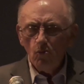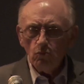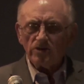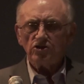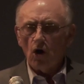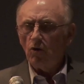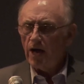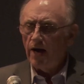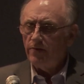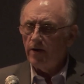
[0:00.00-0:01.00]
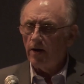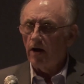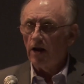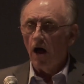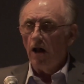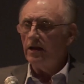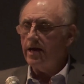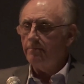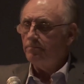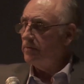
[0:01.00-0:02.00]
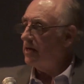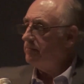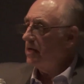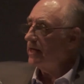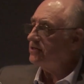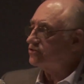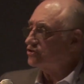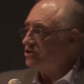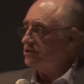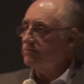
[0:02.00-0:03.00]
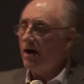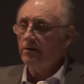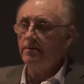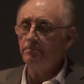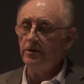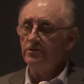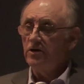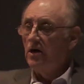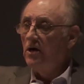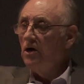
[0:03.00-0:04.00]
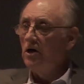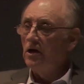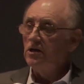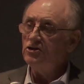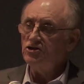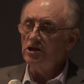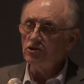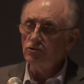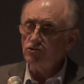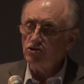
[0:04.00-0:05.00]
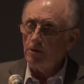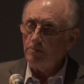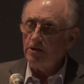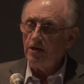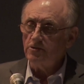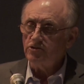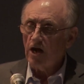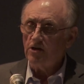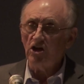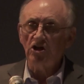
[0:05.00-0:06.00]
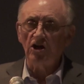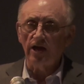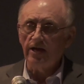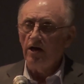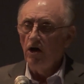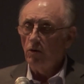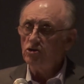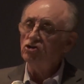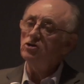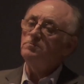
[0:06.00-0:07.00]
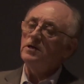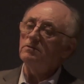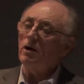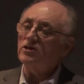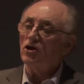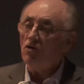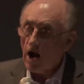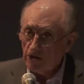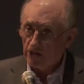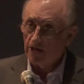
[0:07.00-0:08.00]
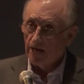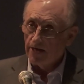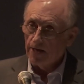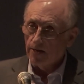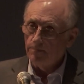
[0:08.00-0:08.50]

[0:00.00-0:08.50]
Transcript: What's going on there? And all the MLAs just sitting around, MPs, listening to somebody else articulate what should be what they're articulating.